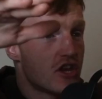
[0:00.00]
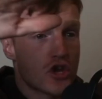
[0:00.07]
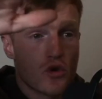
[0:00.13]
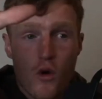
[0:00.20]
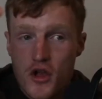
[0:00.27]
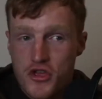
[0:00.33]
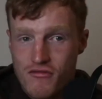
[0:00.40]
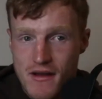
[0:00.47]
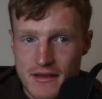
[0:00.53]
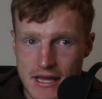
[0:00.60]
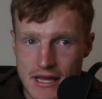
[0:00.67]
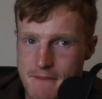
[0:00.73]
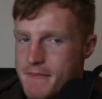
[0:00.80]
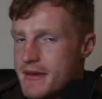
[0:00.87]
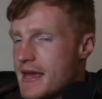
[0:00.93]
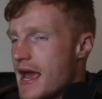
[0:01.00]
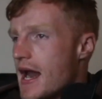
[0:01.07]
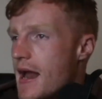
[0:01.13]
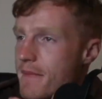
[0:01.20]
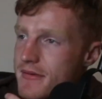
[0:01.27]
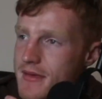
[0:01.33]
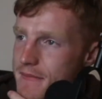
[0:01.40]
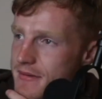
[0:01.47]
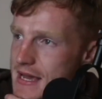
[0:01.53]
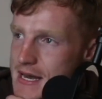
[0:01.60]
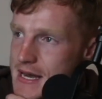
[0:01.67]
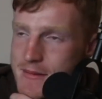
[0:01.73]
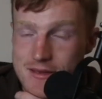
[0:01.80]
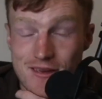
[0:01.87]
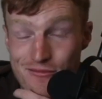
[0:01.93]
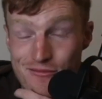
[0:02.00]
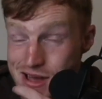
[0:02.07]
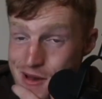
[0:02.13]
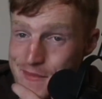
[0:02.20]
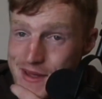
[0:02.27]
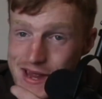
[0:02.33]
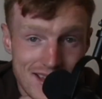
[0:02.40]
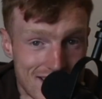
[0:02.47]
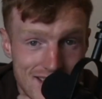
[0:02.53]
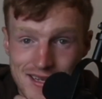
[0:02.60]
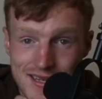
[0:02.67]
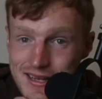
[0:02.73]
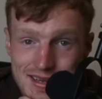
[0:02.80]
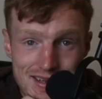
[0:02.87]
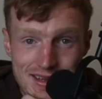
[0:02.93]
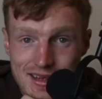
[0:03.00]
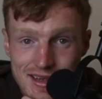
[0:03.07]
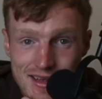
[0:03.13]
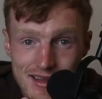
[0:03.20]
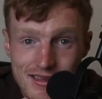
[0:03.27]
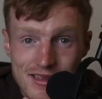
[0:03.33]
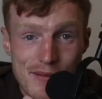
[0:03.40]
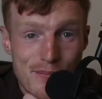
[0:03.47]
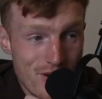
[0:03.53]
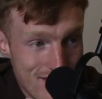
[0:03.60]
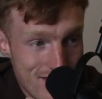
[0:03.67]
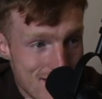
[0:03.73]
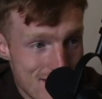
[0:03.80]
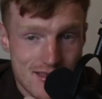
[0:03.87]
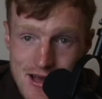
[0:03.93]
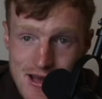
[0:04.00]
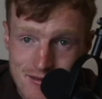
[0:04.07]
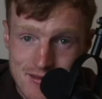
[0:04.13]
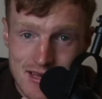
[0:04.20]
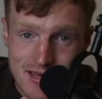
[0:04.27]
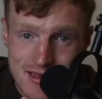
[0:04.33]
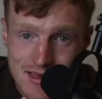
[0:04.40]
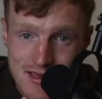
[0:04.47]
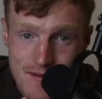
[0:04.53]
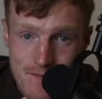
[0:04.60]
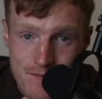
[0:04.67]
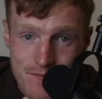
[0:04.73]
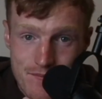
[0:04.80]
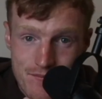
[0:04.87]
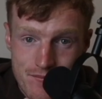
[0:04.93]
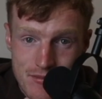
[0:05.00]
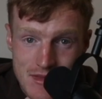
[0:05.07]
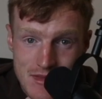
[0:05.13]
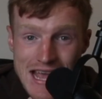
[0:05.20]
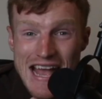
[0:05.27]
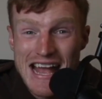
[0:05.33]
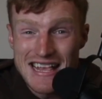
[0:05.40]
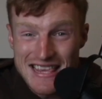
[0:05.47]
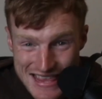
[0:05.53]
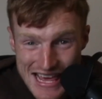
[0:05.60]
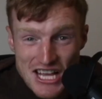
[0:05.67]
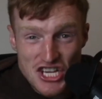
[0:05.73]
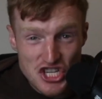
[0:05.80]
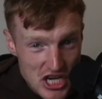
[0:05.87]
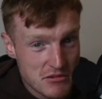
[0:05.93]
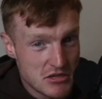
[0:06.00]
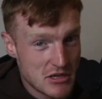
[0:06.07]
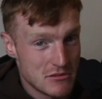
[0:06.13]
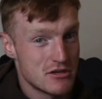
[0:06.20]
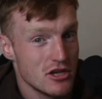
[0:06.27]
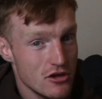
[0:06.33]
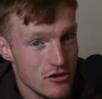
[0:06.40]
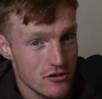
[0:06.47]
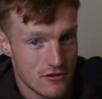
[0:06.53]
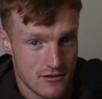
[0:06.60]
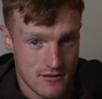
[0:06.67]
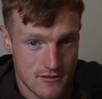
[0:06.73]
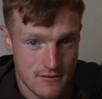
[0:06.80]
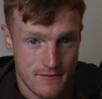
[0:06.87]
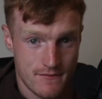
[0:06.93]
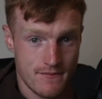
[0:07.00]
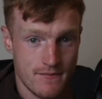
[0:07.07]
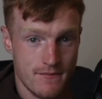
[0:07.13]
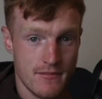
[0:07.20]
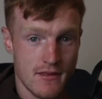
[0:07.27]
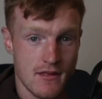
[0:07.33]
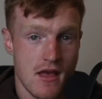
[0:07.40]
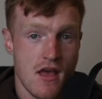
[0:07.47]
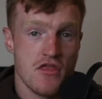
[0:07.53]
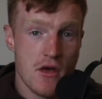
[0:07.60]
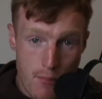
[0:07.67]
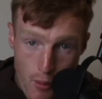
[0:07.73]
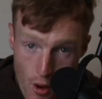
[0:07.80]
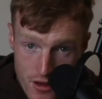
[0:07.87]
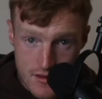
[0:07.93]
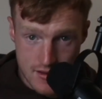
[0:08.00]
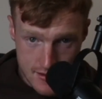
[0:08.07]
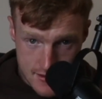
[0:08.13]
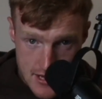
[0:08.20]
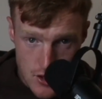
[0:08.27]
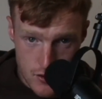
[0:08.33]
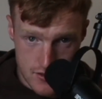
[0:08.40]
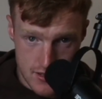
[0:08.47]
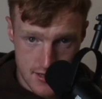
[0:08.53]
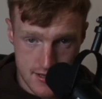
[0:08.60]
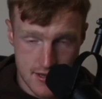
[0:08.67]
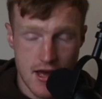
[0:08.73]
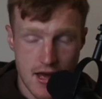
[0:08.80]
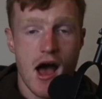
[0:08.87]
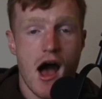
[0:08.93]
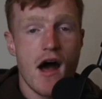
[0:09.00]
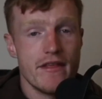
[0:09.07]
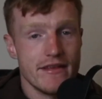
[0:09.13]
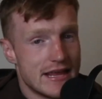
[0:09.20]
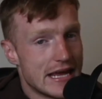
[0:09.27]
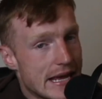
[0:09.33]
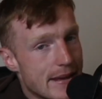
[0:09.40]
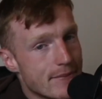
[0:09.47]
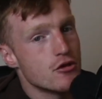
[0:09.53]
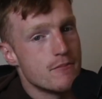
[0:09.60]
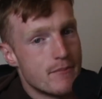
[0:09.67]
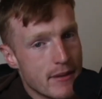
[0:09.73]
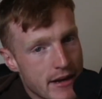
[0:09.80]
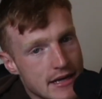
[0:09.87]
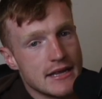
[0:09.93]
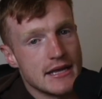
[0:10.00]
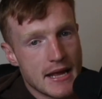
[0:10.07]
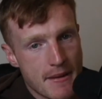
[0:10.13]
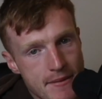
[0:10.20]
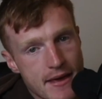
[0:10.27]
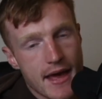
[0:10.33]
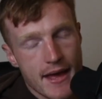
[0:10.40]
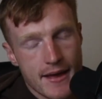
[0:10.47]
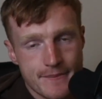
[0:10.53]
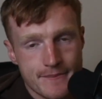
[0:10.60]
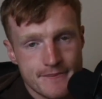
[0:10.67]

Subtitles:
squads around the NBA. I'm saying to myself, wow, man, like the Boston Celtics, it's their championship to lose. The Boston Celtics are the team to beat in the NBA.